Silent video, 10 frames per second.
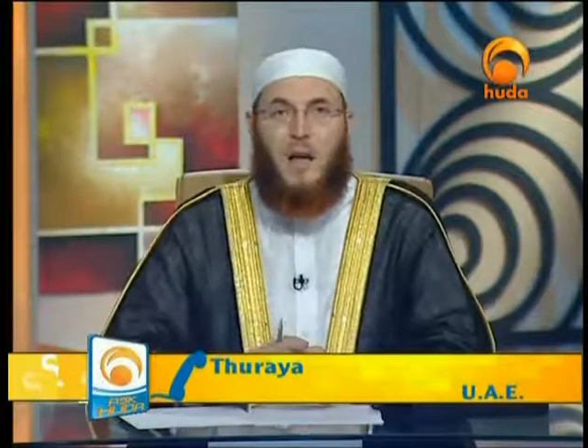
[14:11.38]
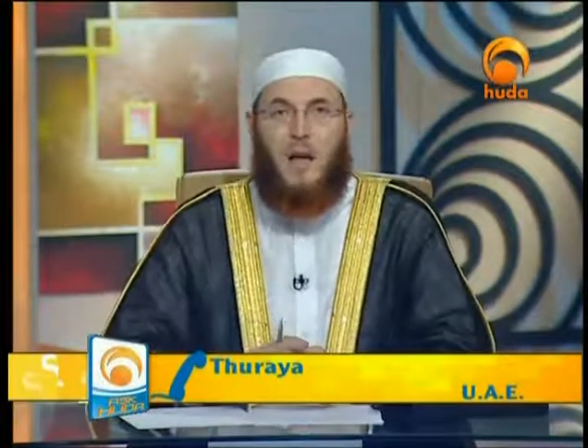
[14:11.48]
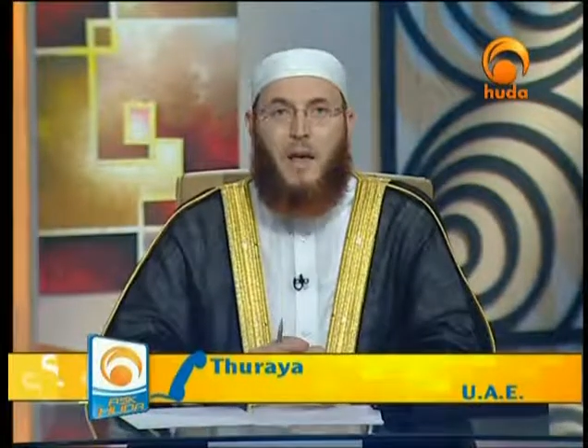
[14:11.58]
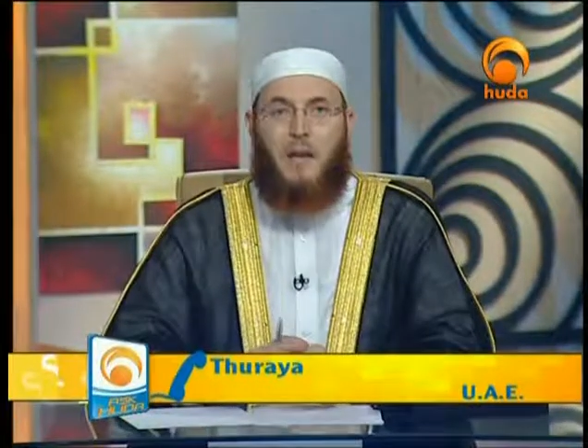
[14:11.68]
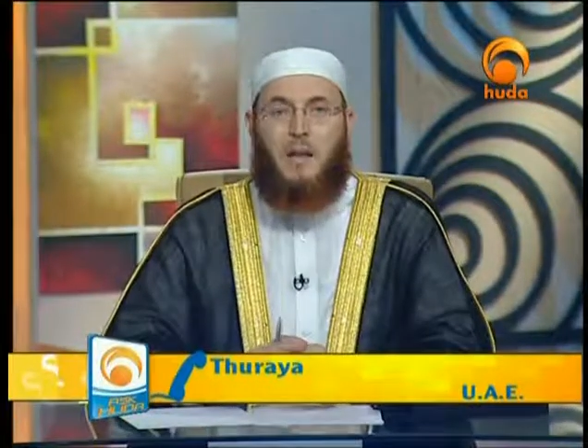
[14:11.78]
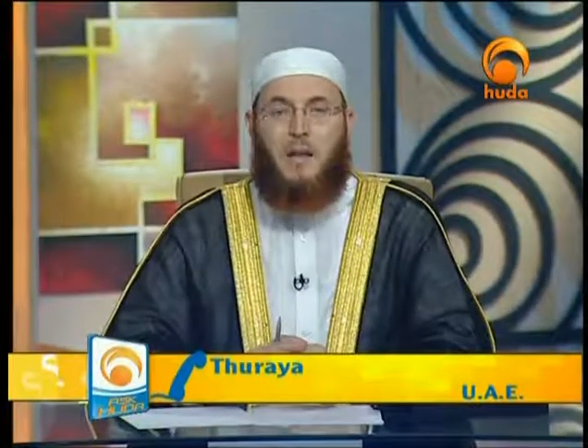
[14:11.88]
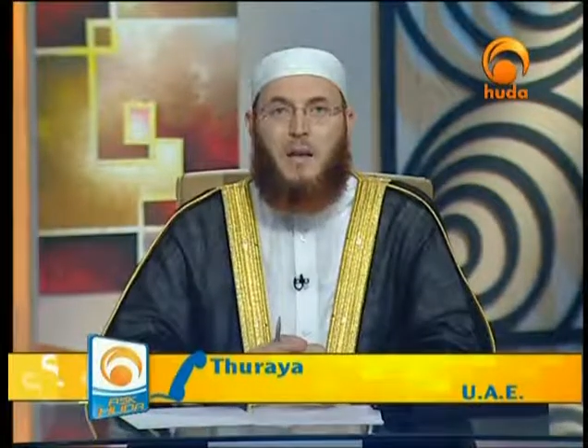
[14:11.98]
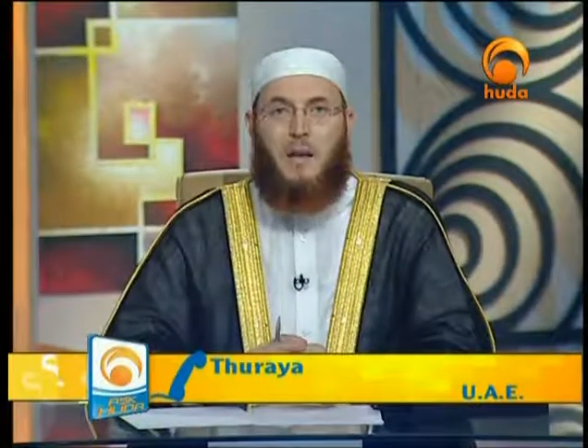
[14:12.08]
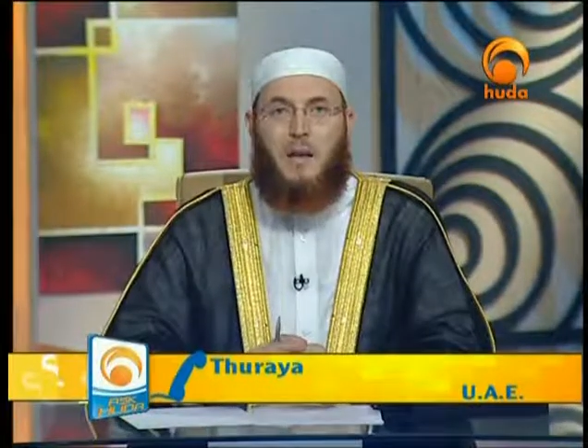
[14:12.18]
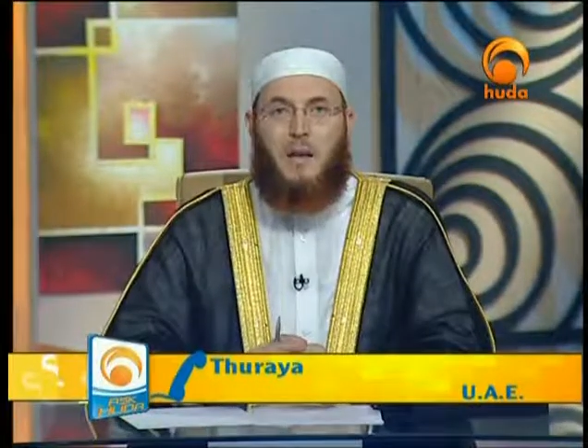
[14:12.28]
And
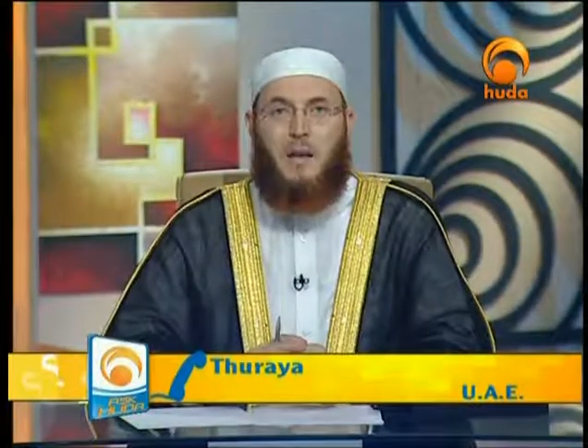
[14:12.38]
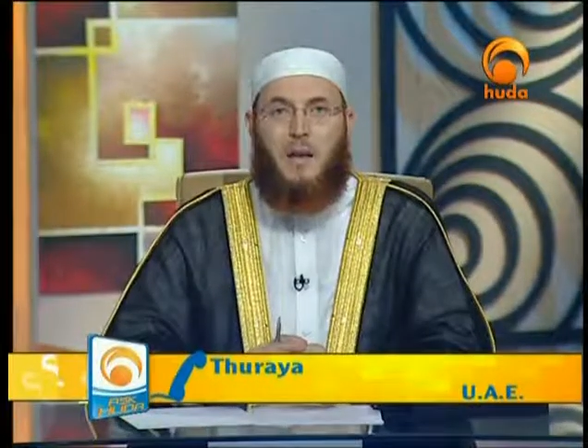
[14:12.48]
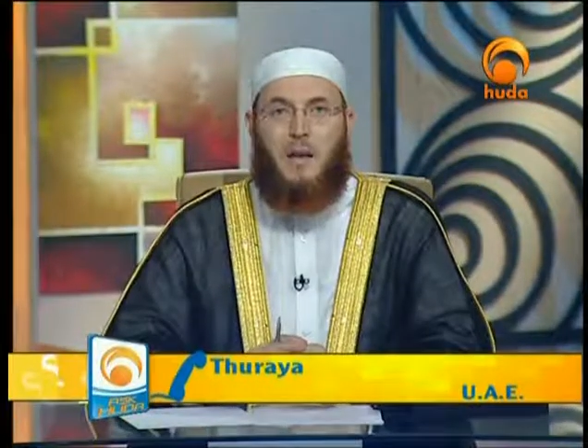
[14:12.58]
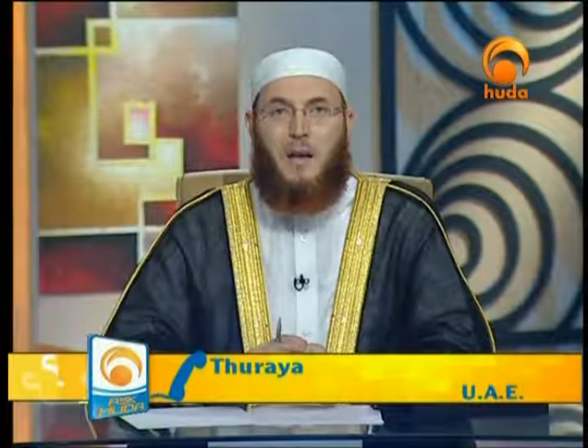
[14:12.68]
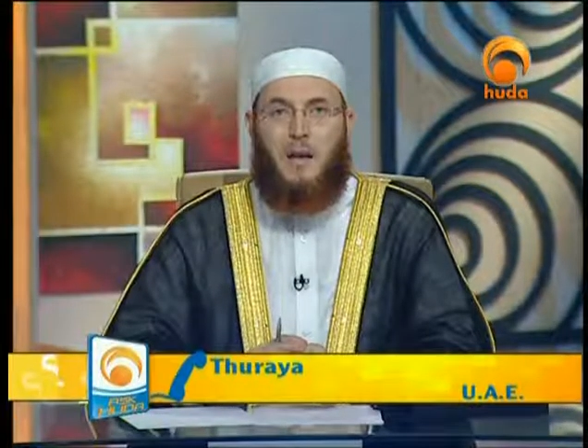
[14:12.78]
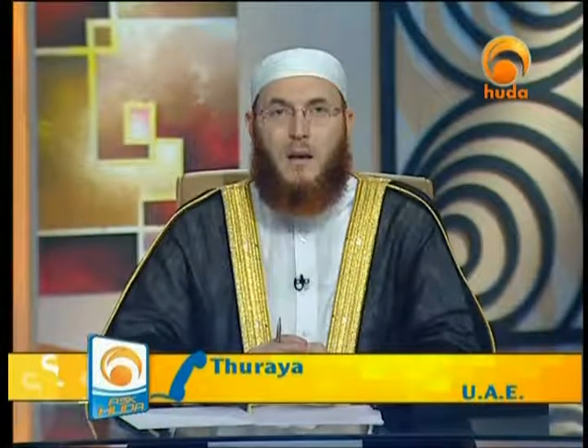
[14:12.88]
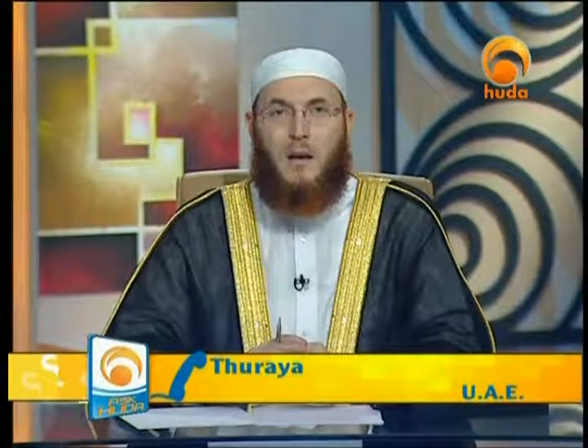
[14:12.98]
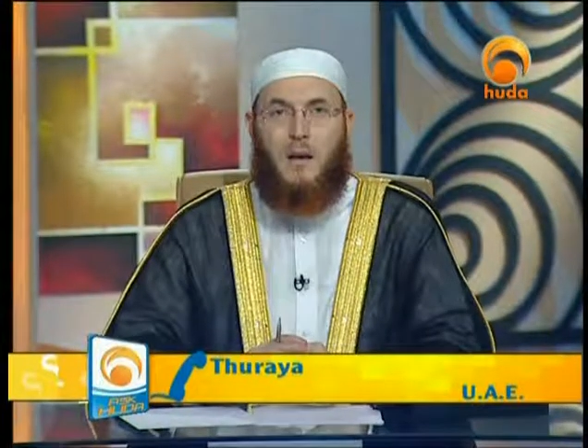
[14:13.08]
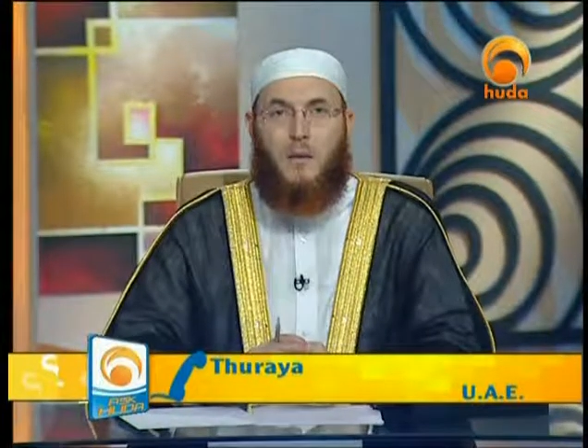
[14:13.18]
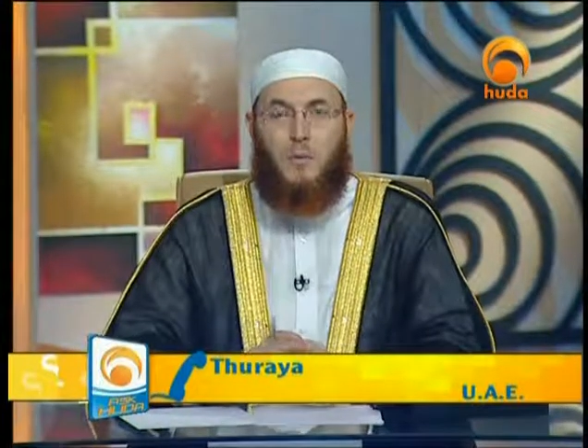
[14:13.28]

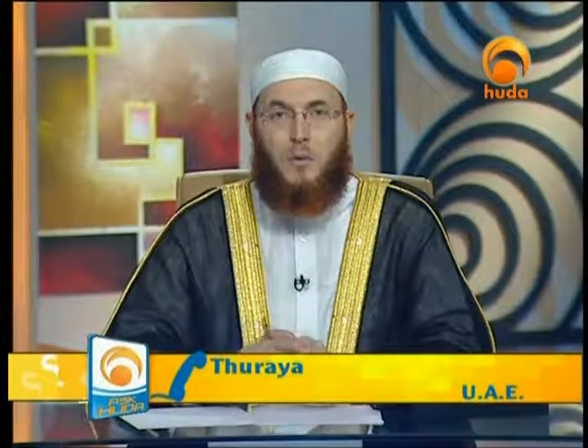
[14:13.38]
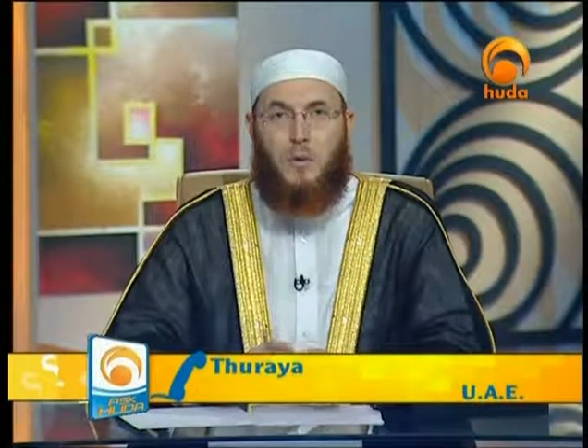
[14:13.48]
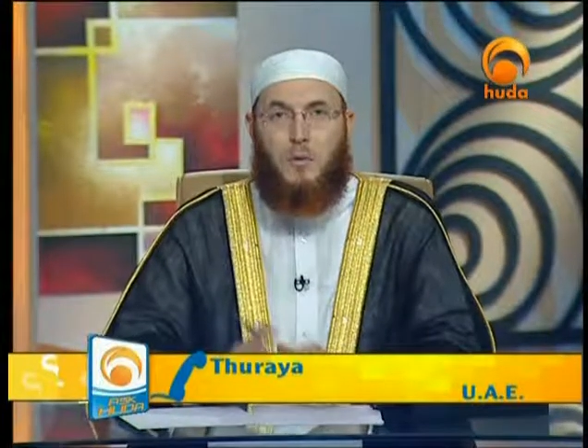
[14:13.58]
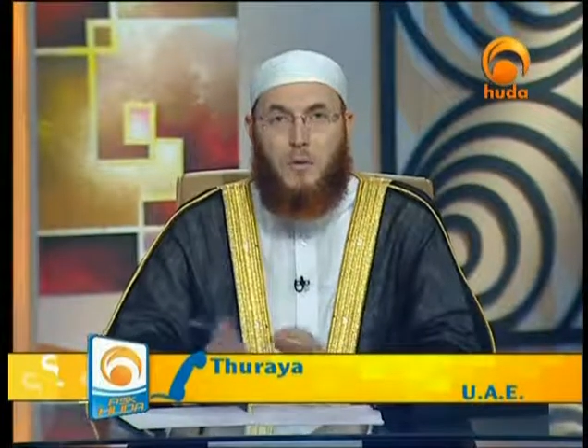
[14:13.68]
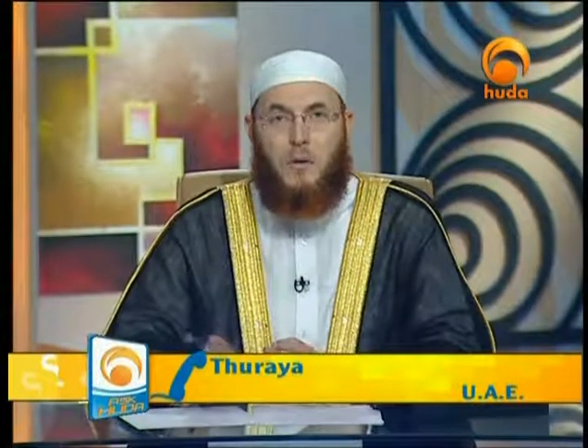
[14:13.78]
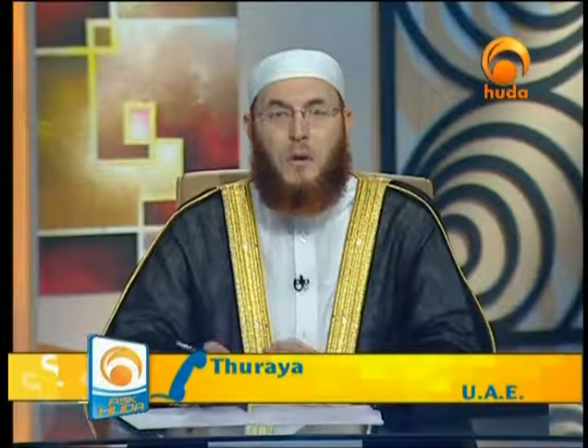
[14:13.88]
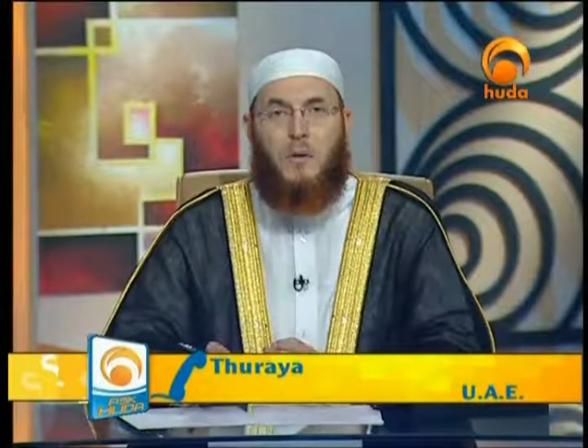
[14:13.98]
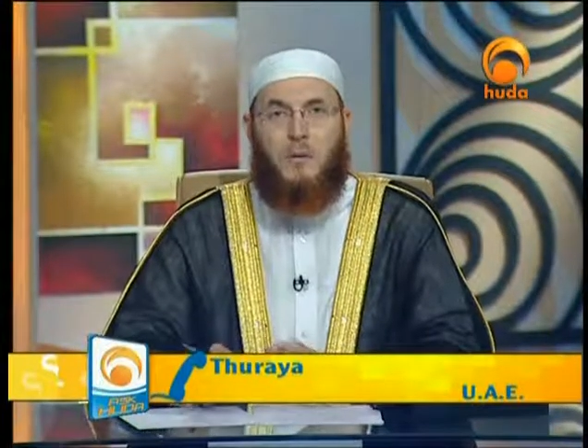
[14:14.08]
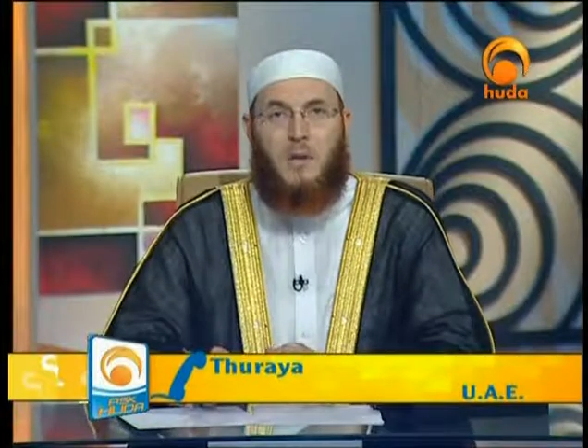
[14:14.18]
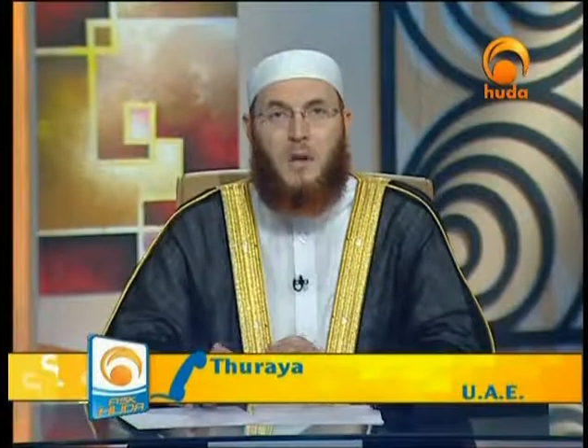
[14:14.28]
were you
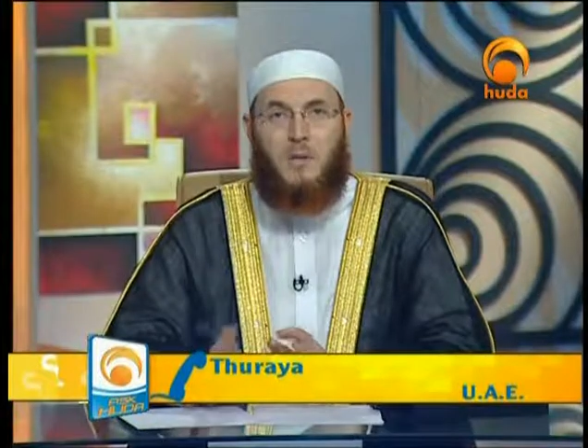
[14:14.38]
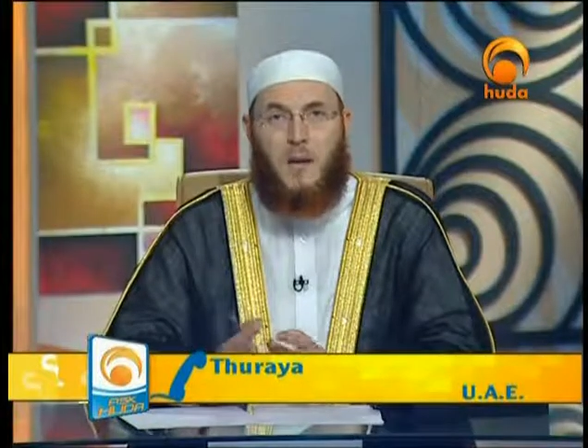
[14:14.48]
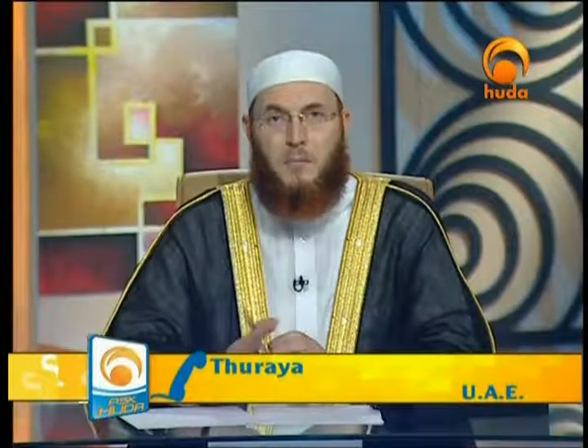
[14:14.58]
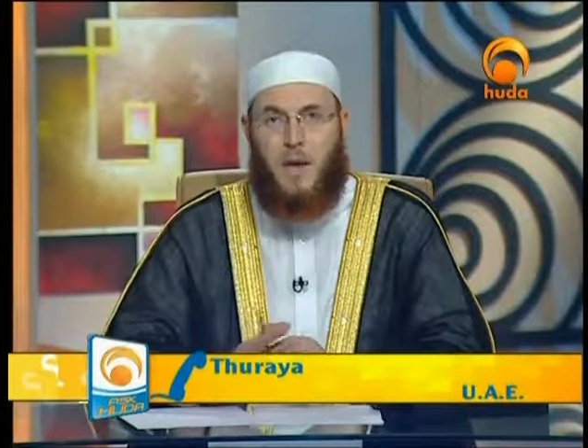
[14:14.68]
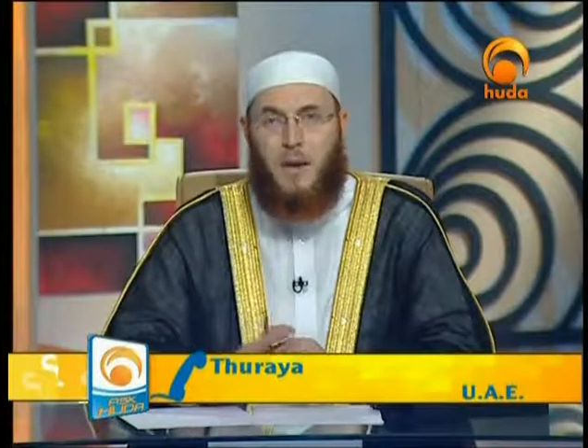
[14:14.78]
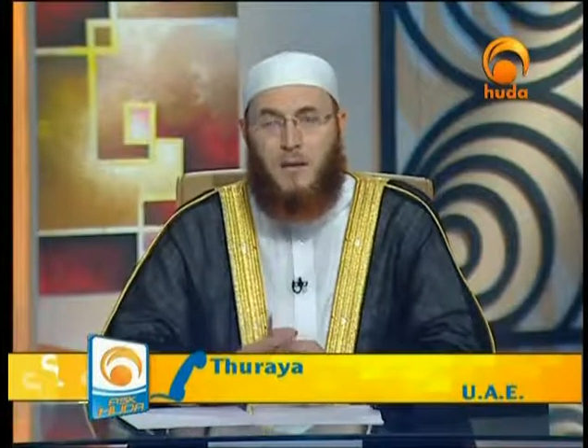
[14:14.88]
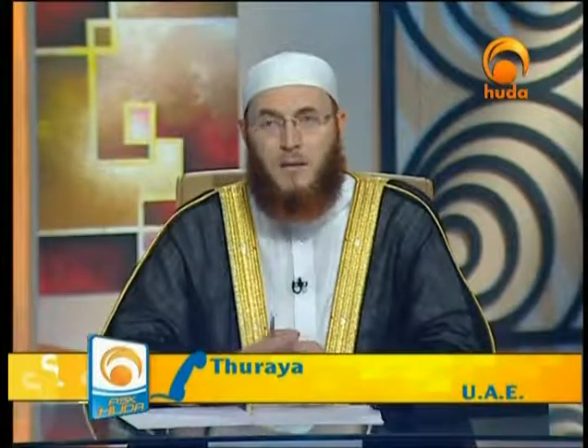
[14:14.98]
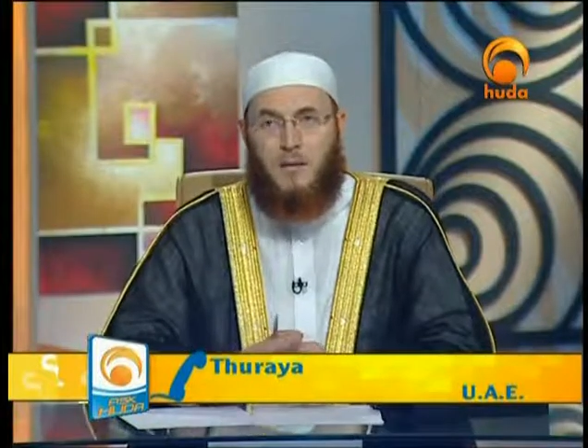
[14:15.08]
working when you guys got married?